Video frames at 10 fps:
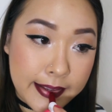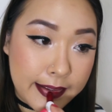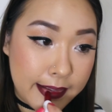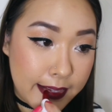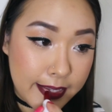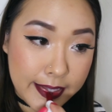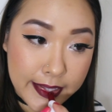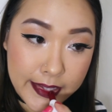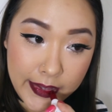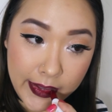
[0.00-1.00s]
a
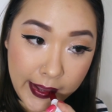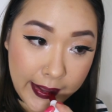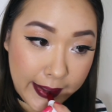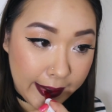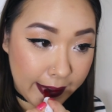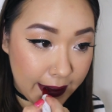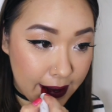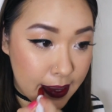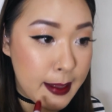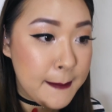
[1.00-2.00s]
collaboration. And
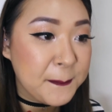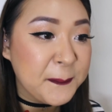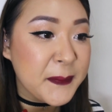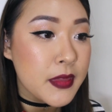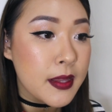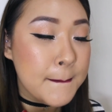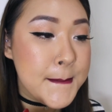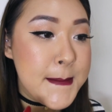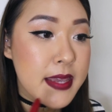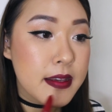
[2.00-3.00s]
I'm applying
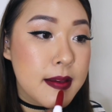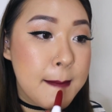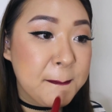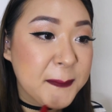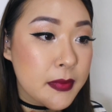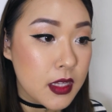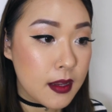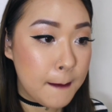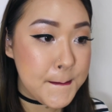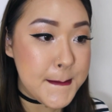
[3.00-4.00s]
that color to
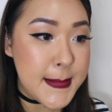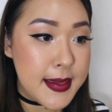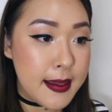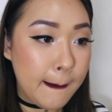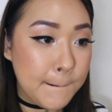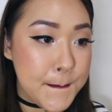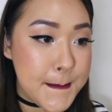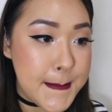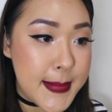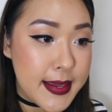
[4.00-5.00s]
wherever my lip
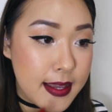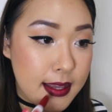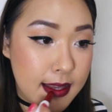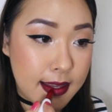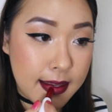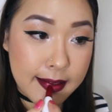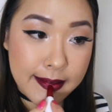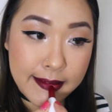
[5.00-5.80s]
liner hasn't been.